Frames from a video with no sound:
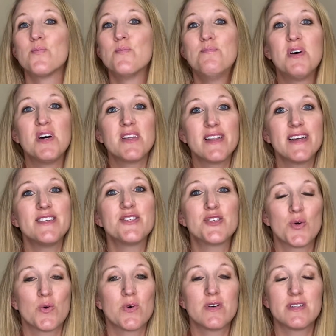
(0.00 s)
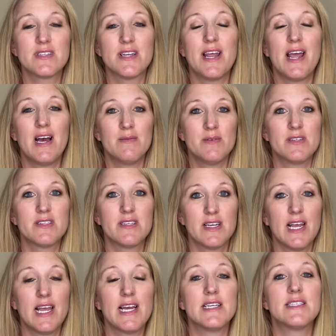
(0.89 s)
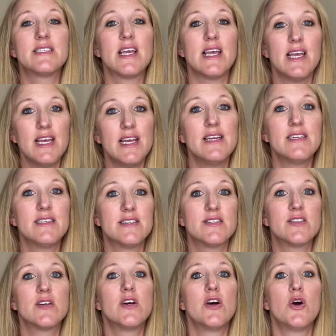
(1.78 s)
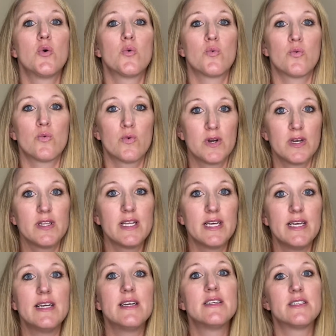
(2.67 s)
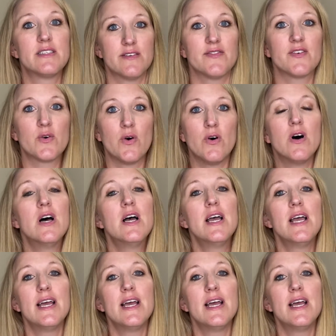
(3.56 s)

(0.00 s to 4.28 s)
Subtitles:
building chores and habits in kids is really difficult.